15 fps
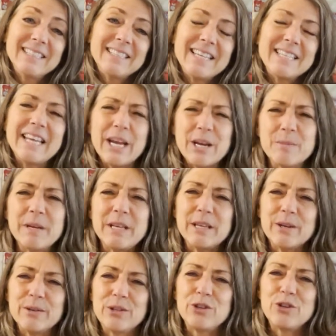tell me
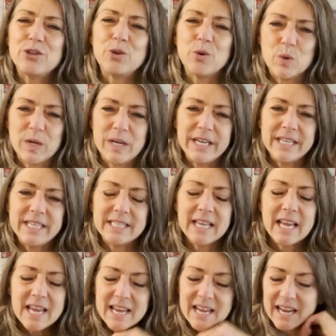those stories,
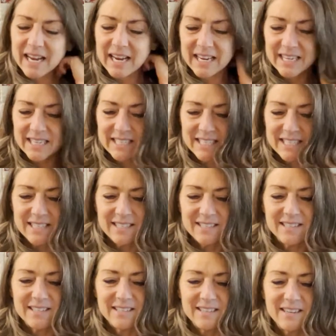and
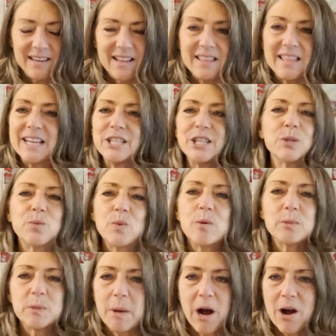that just
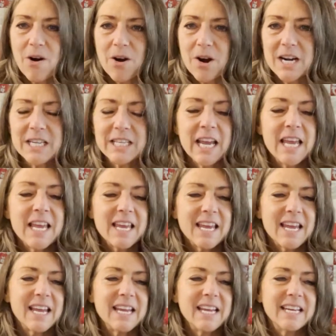warms my heart.
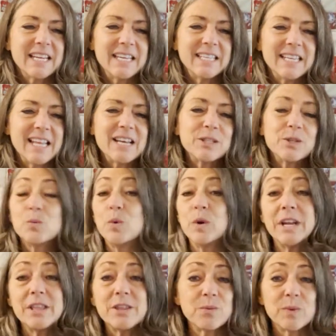And that's
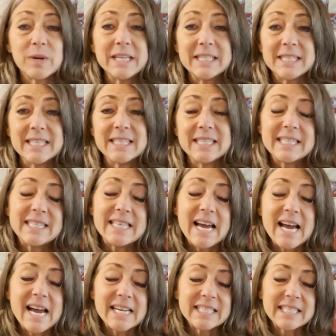one of the reasons
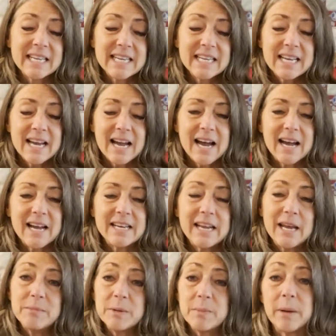that I
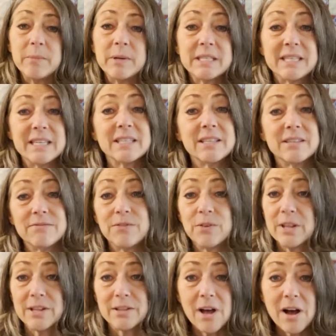named my business For
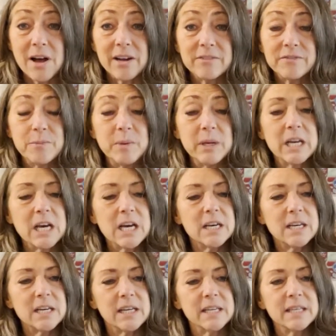the Love,
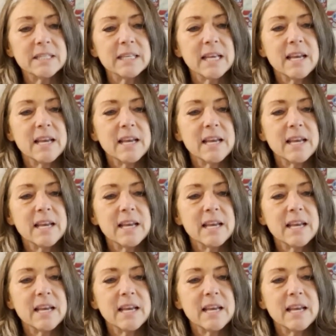because